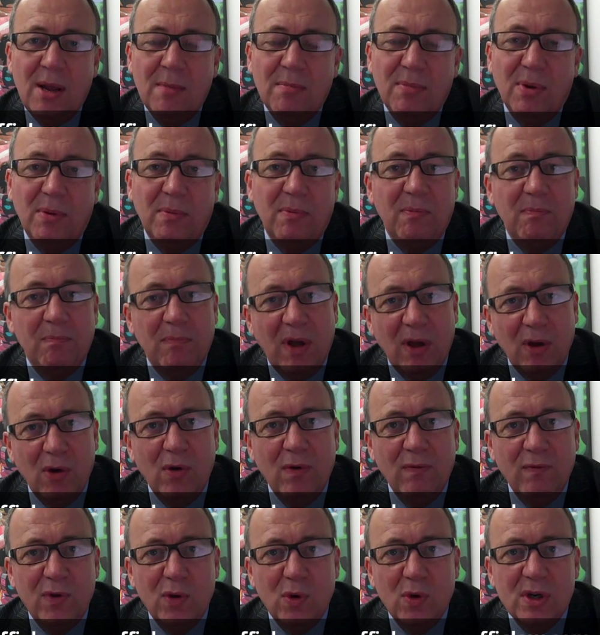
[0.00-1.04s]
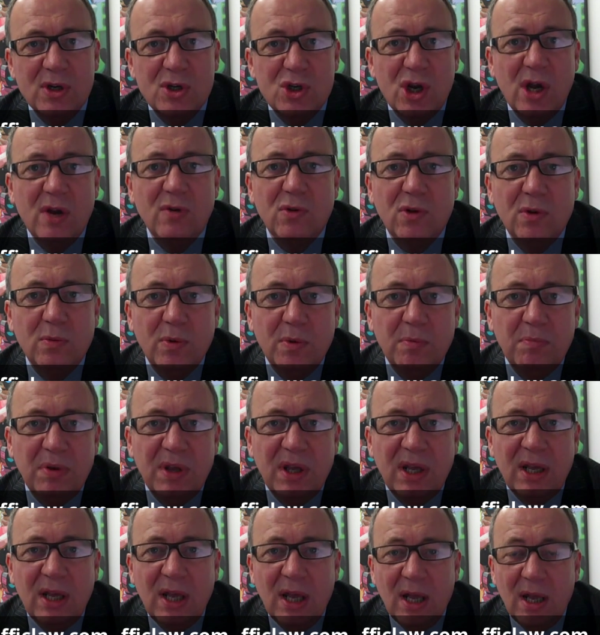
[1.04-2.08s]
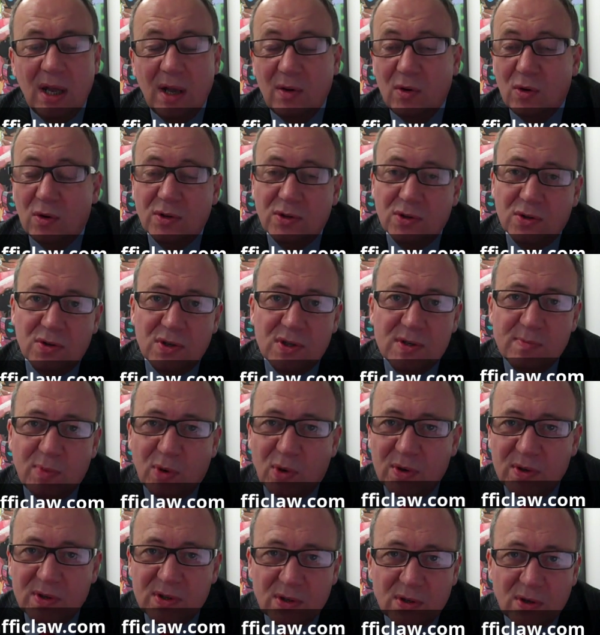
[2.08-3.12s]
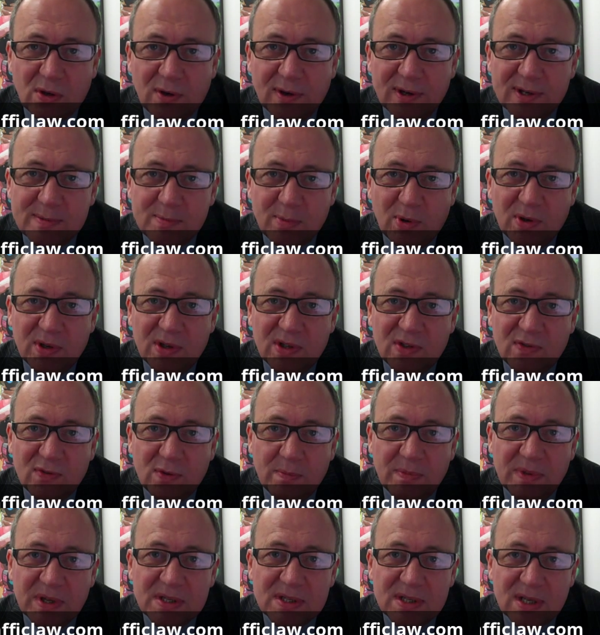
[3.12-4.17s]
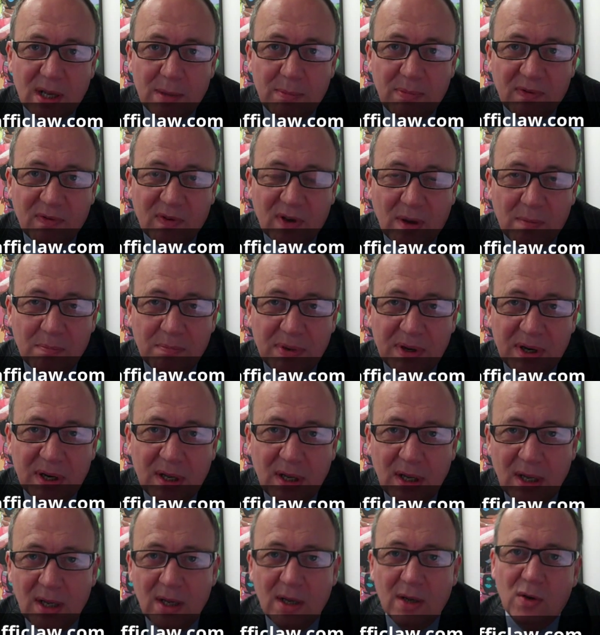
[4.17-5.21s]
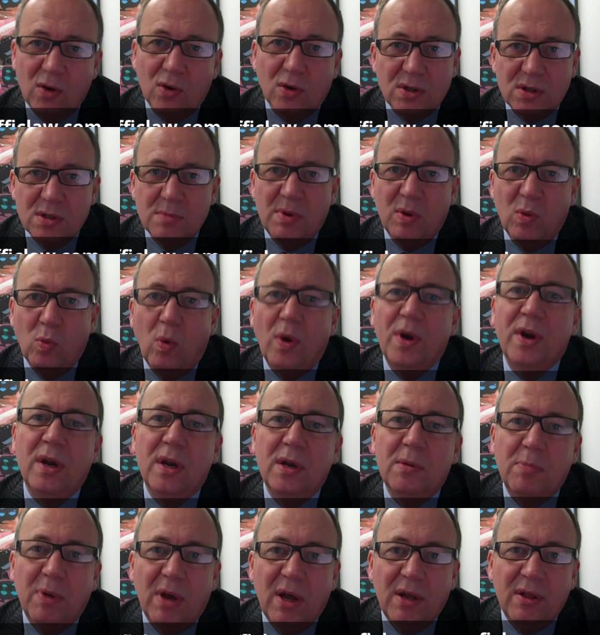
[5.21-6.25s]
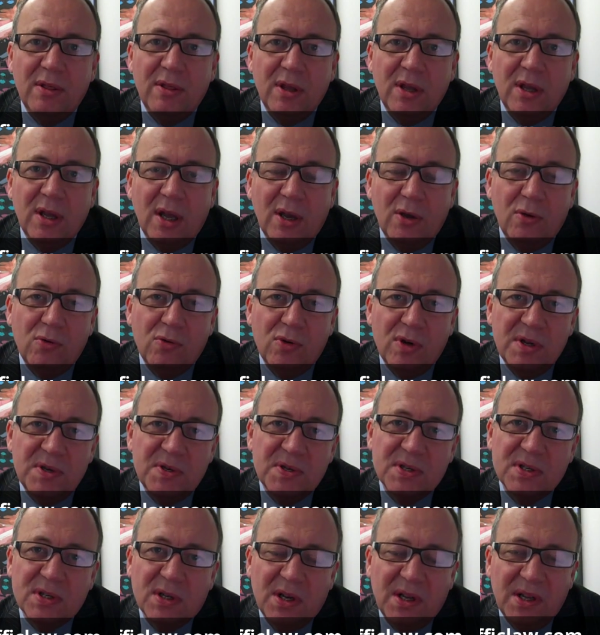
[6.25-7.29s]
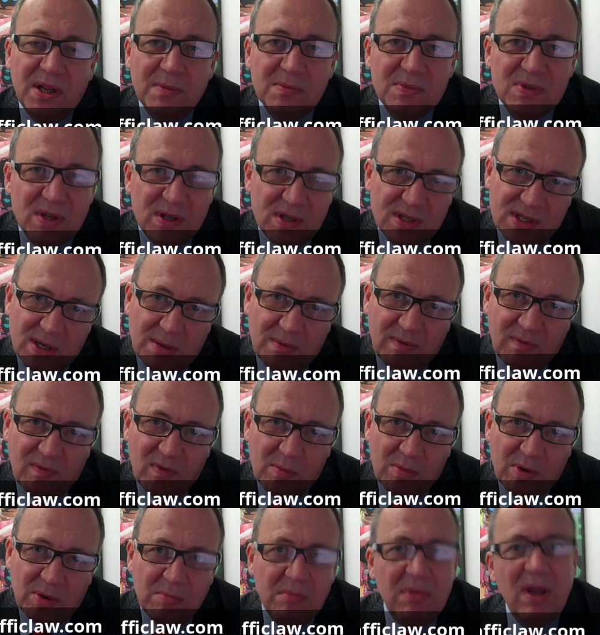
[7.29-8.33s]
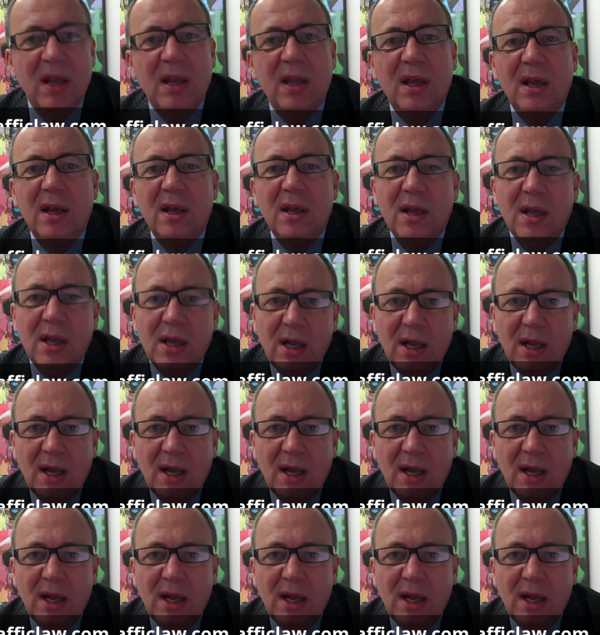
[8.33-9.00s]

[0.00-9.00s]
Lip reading: But my own view in general would be not to respond to correspondence from this type of company, not to be worried by the outrageous claims that some of them are making,